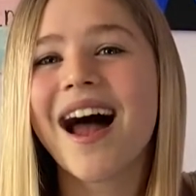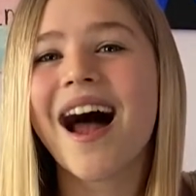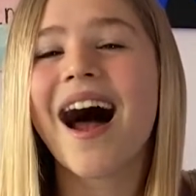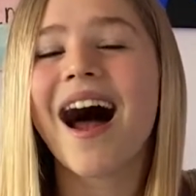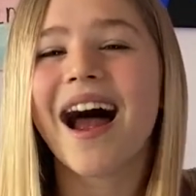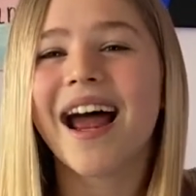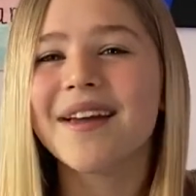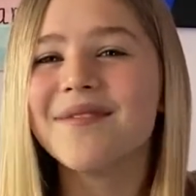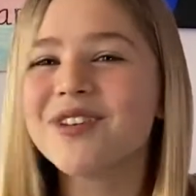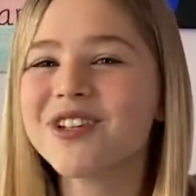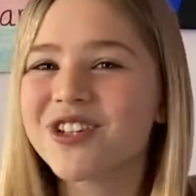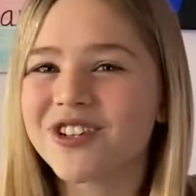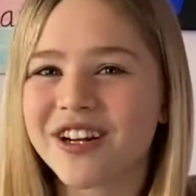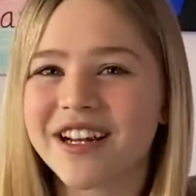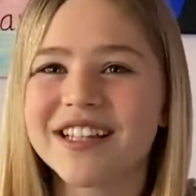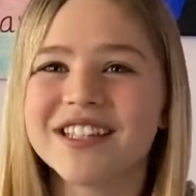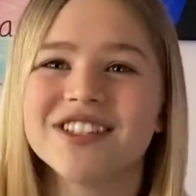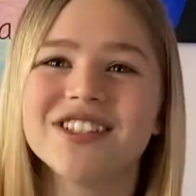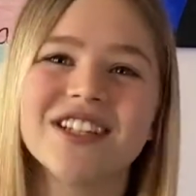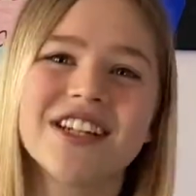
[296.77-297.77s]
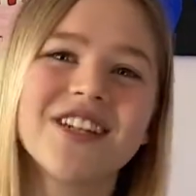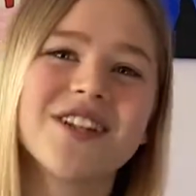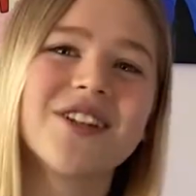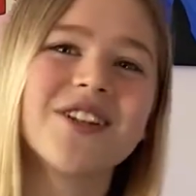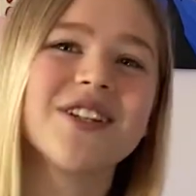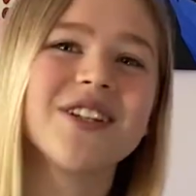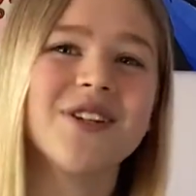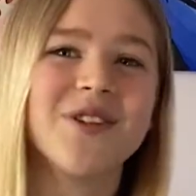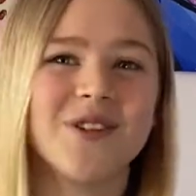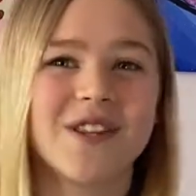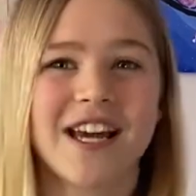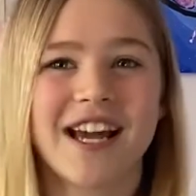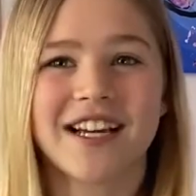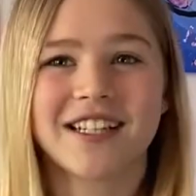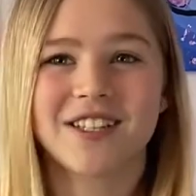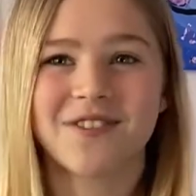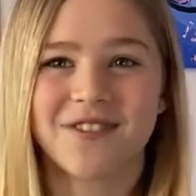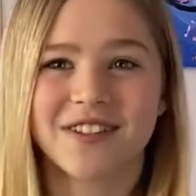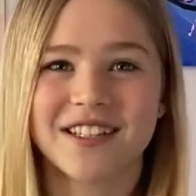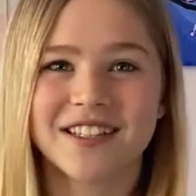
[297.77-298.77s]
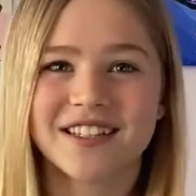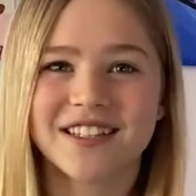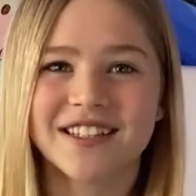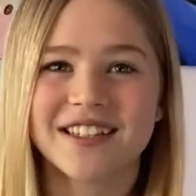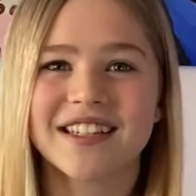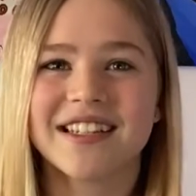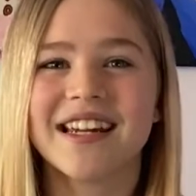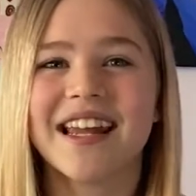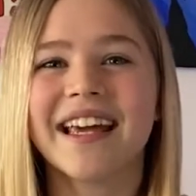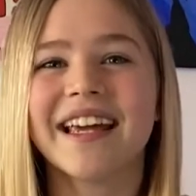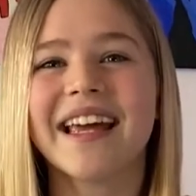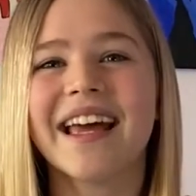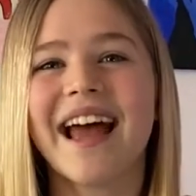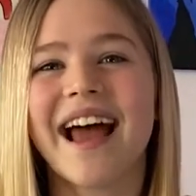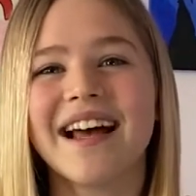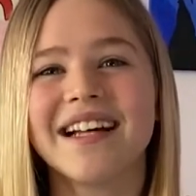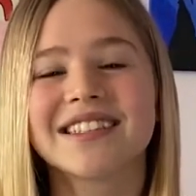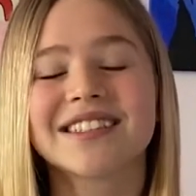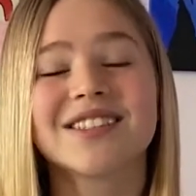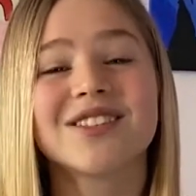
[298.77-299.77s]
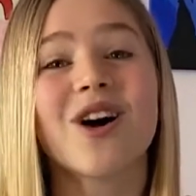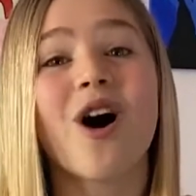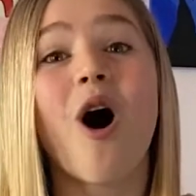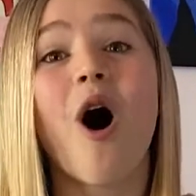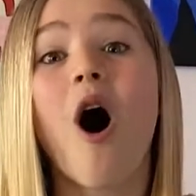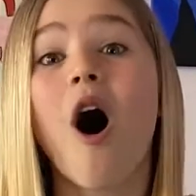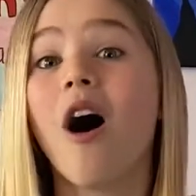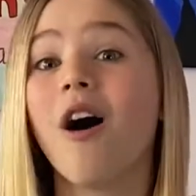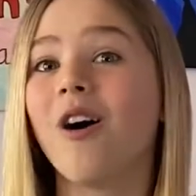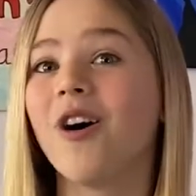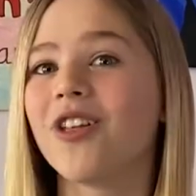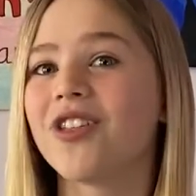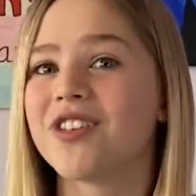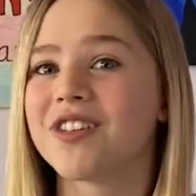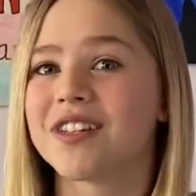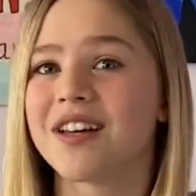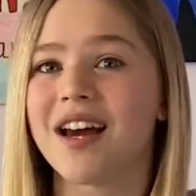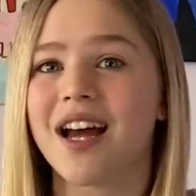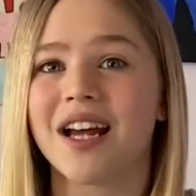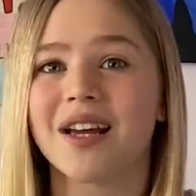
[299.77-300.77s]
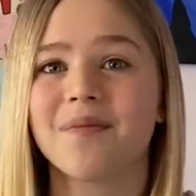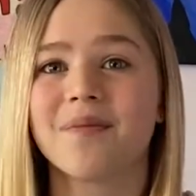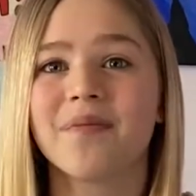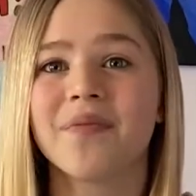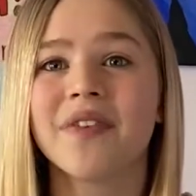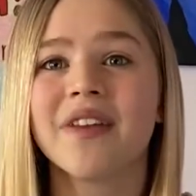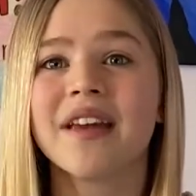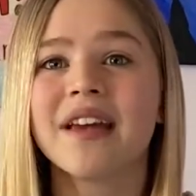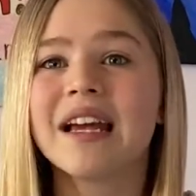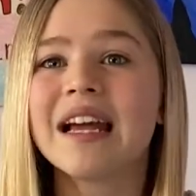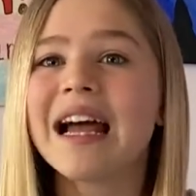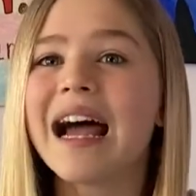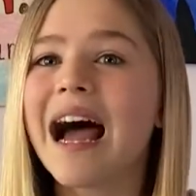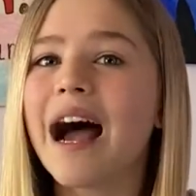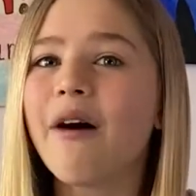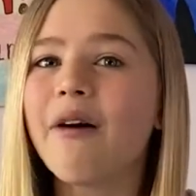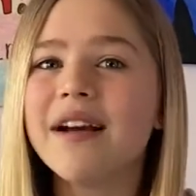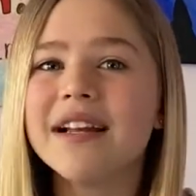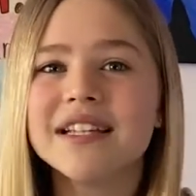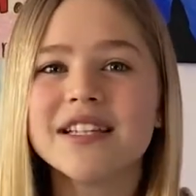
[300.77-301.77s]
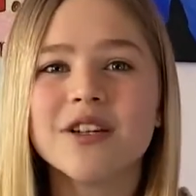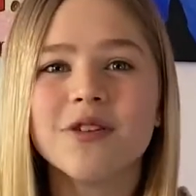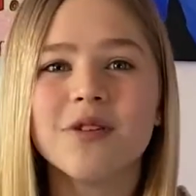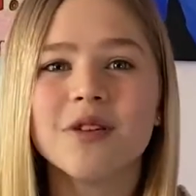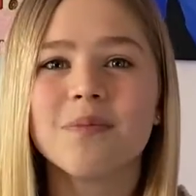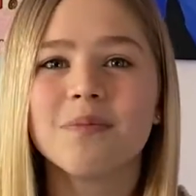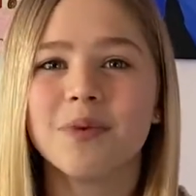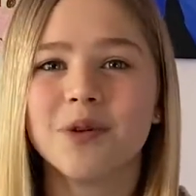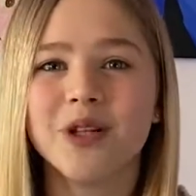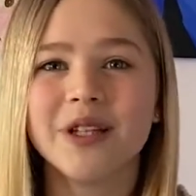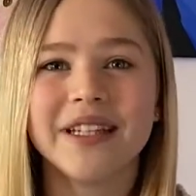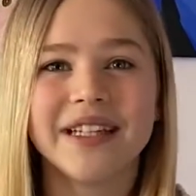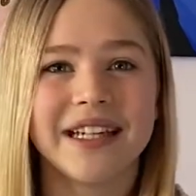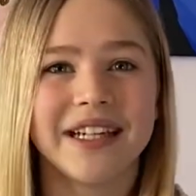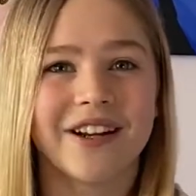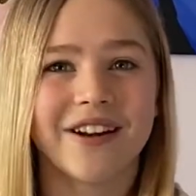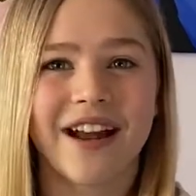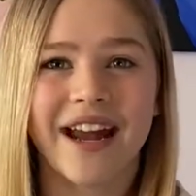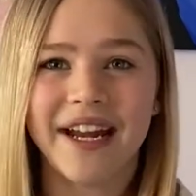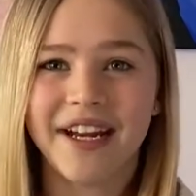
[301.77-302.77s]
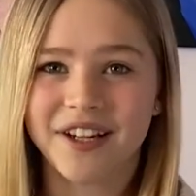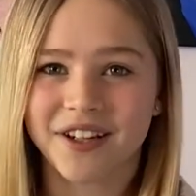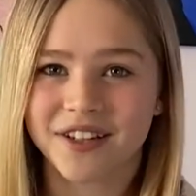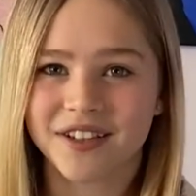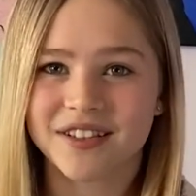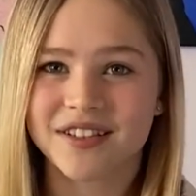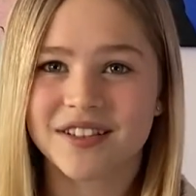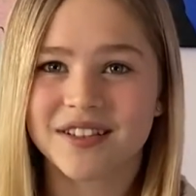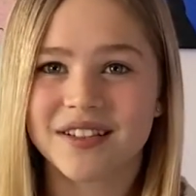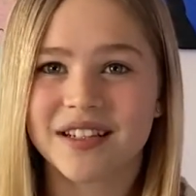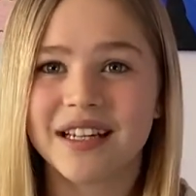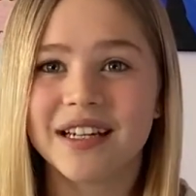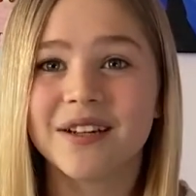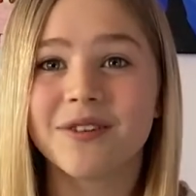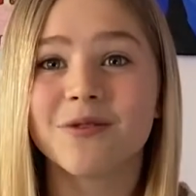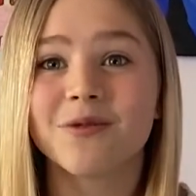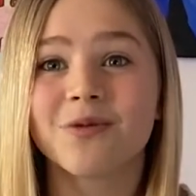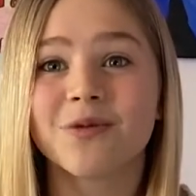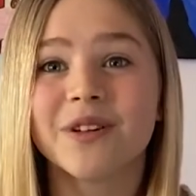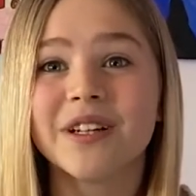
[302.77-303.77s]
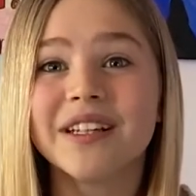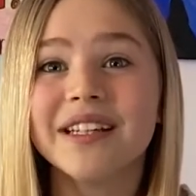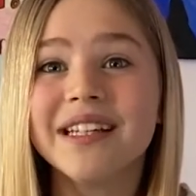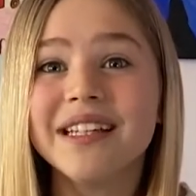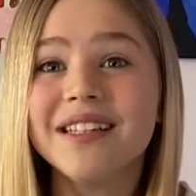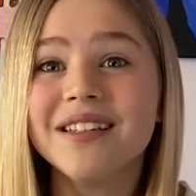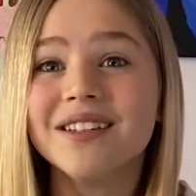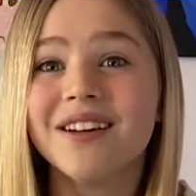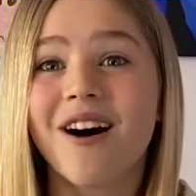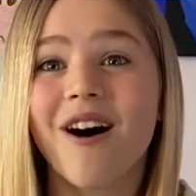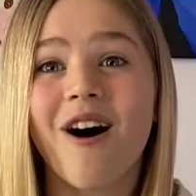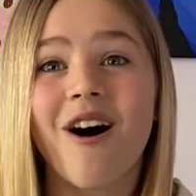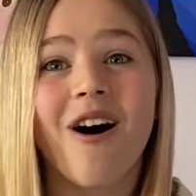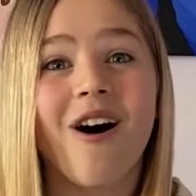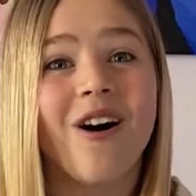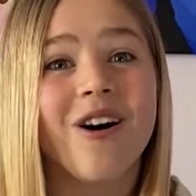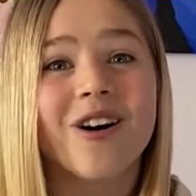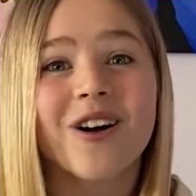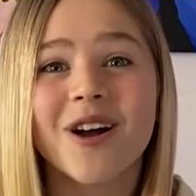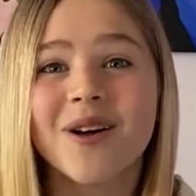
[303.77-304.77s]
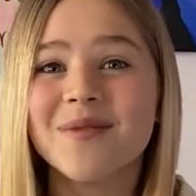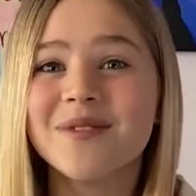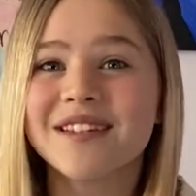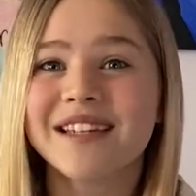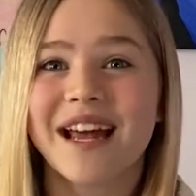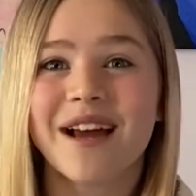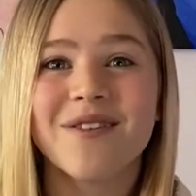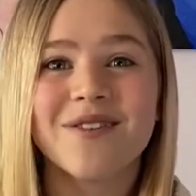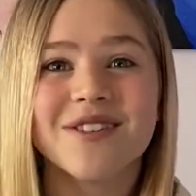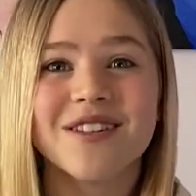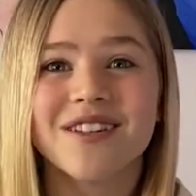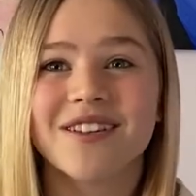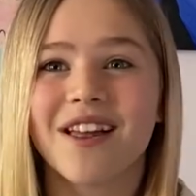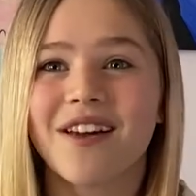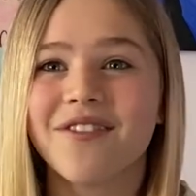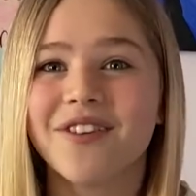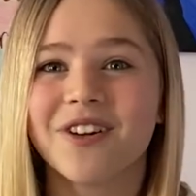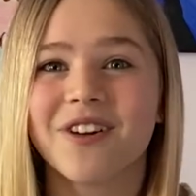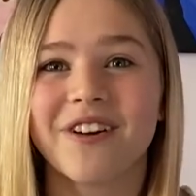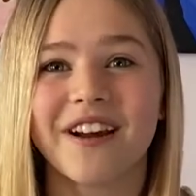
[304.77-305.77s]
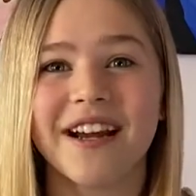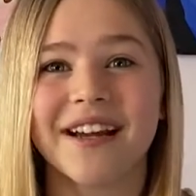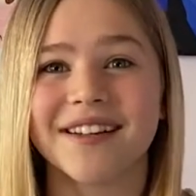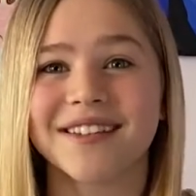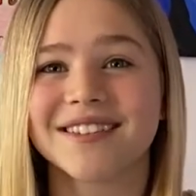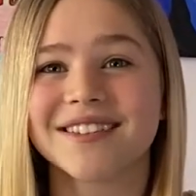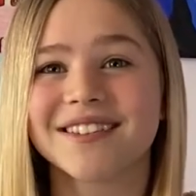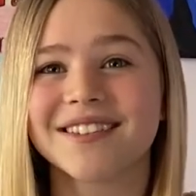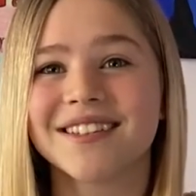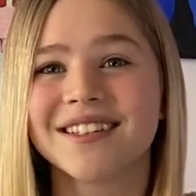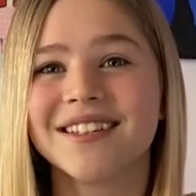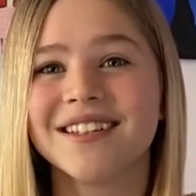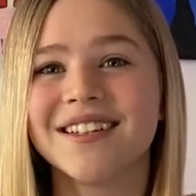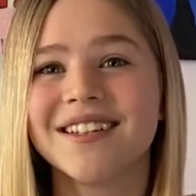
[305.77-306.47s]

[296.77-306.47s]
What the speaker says: I'm a transgender youth activist, and I get asked all the time how I deal with bullying or haters, and it really all comes down to love and grace.